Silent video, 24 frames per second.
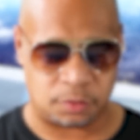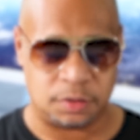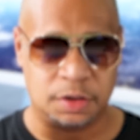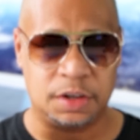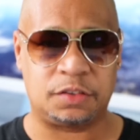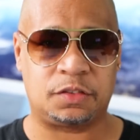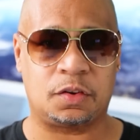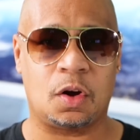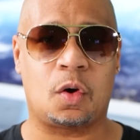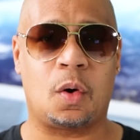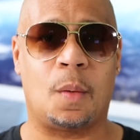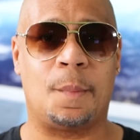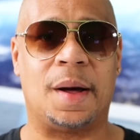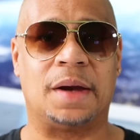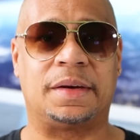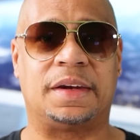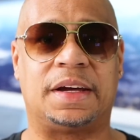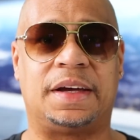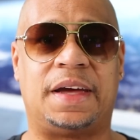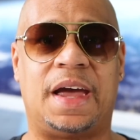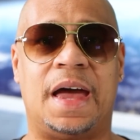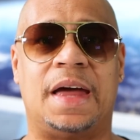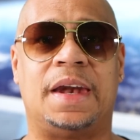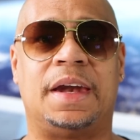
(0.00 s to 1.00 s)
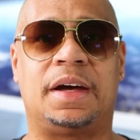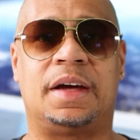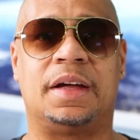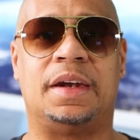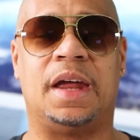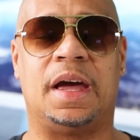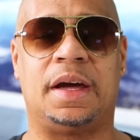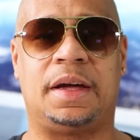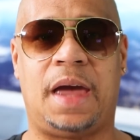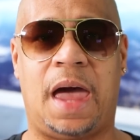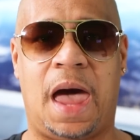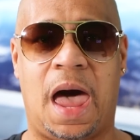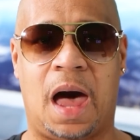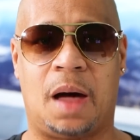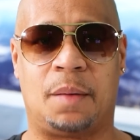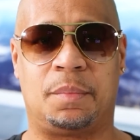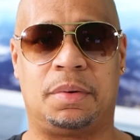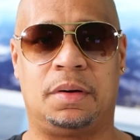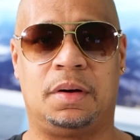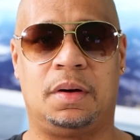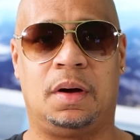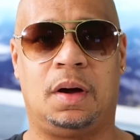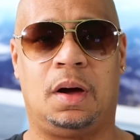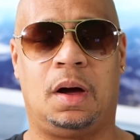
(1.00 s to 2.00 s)
so let's talk about the Canon Connect
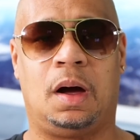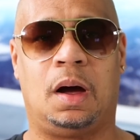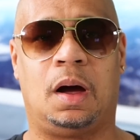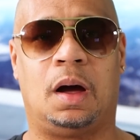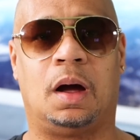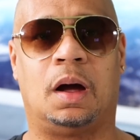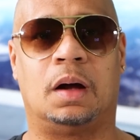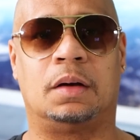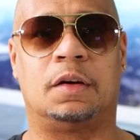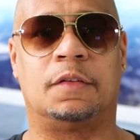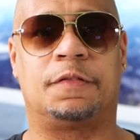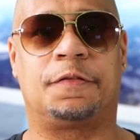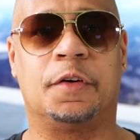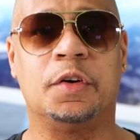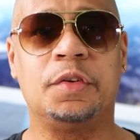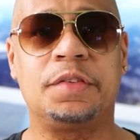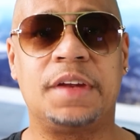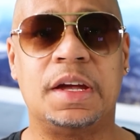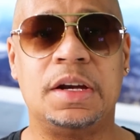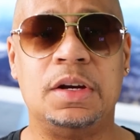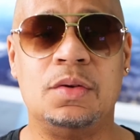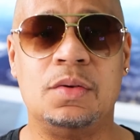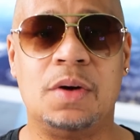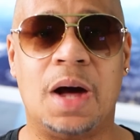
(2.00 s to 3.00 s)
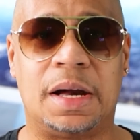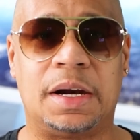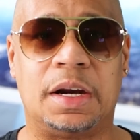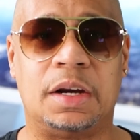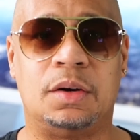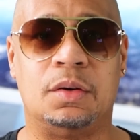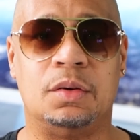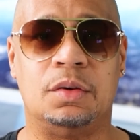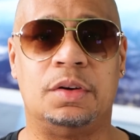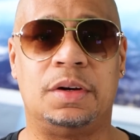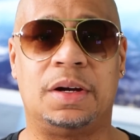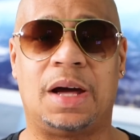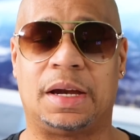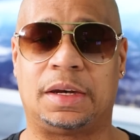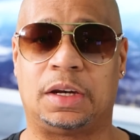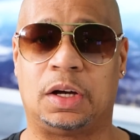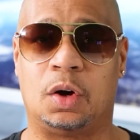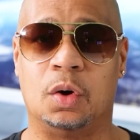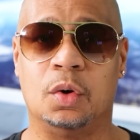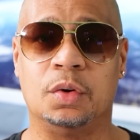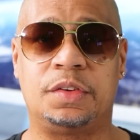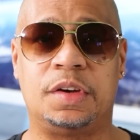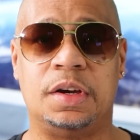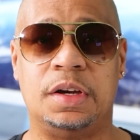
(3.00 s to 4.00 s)
app. Uh, the first thing you got to do is you got to
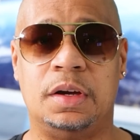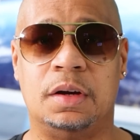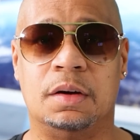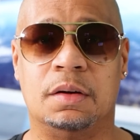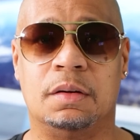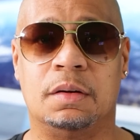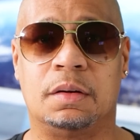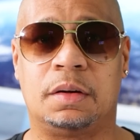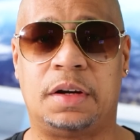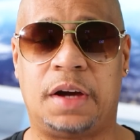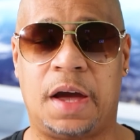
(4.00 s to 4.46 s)
go to your